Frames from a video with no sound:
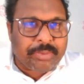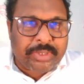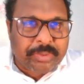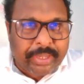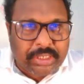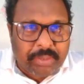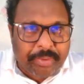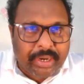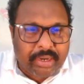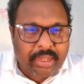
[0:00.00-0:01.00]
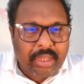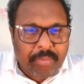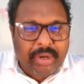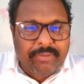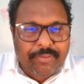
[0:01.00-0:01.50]
mismatch dependent.
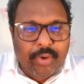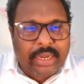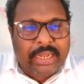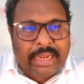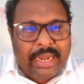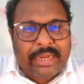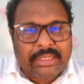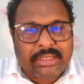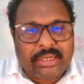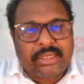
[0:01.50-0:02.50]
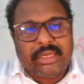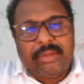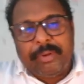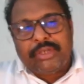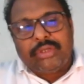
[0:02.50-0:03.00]
But if you look at inclined incidence, it
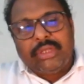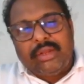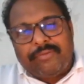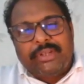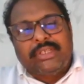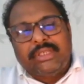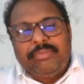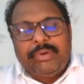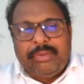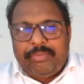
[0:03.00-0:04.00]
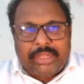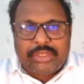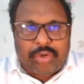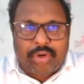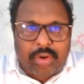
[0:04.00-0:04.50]
depends on the difference in the
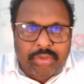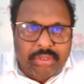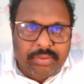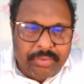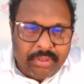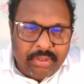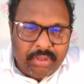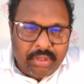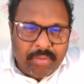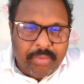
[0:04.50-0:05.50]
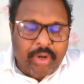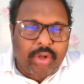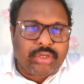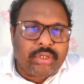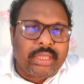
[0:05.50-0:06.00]
impedance, no doubt, but
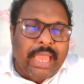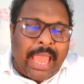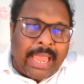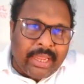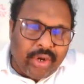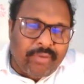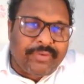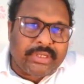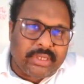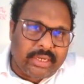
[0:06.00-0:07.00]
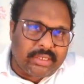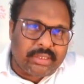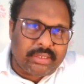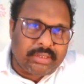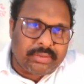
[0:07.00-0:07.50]
also on the angle of
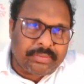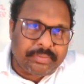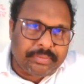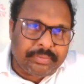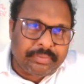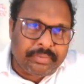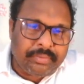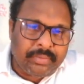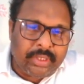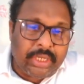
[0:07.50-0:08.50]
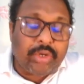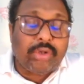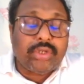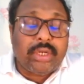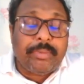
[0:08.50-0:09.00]
incidence. It
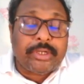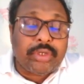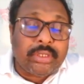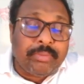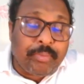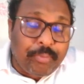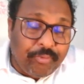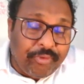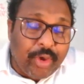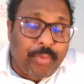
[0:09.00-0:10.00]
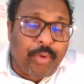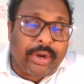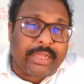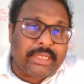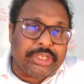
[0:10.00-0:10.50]
also depends on the wave
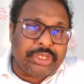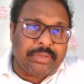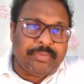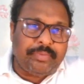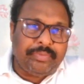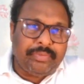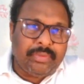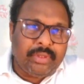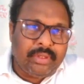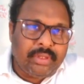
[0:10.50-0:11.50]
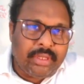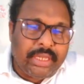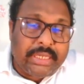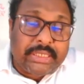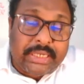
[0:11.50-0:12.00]
polarization.
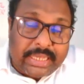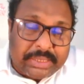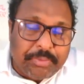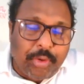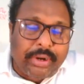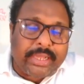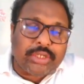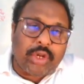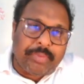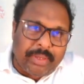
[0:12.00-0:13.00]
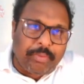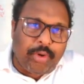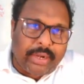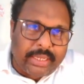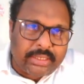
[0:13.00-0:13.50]
Is it S polarized or P
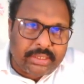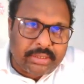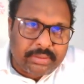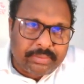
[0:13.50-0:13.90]
polarized?